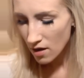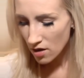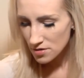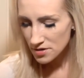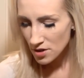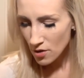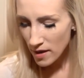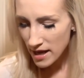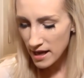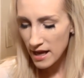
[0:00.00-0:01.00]
Also,
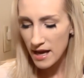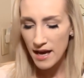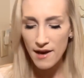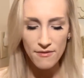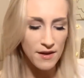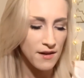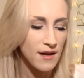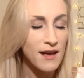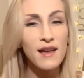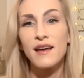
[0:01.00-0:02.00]
I have,
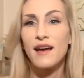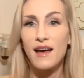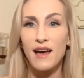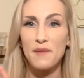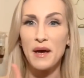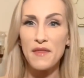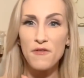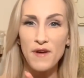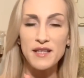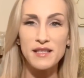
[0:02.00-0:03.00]
I'm on
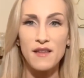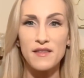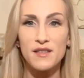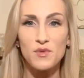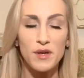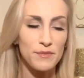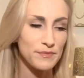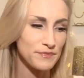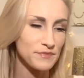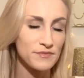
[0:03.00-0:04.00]
the fence on this one.
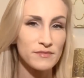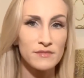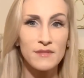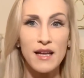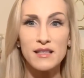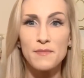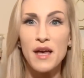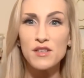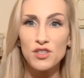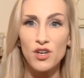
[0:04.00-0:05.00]
It
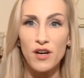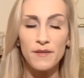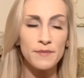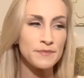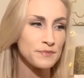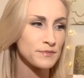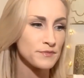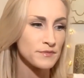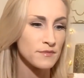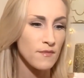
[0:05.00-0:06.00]
smells good.
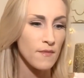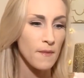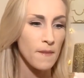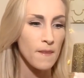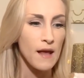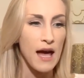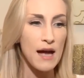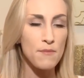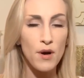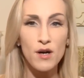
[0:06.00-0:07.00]

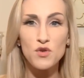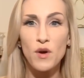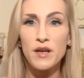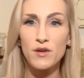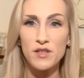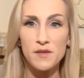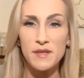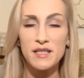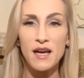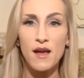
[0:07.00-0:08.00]
I burned one at
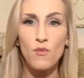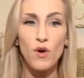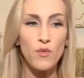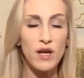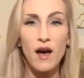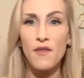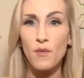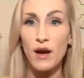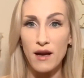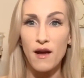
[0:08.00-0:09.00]
Christmas time when we got
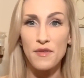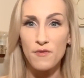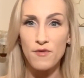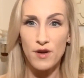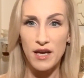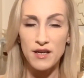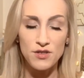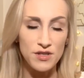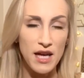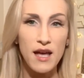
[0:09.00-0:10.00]
when I got them for
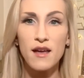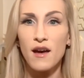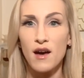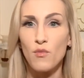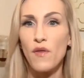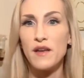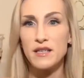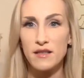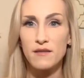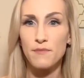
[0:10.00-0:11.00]
Candle Day, um, when they
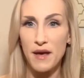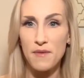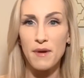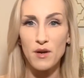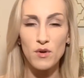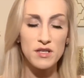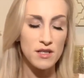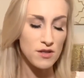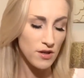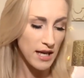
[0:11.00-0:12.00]
did Bath and Body Works
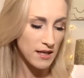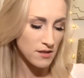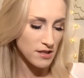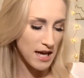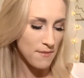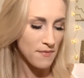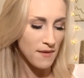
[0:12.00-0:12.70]
did their Candle Day.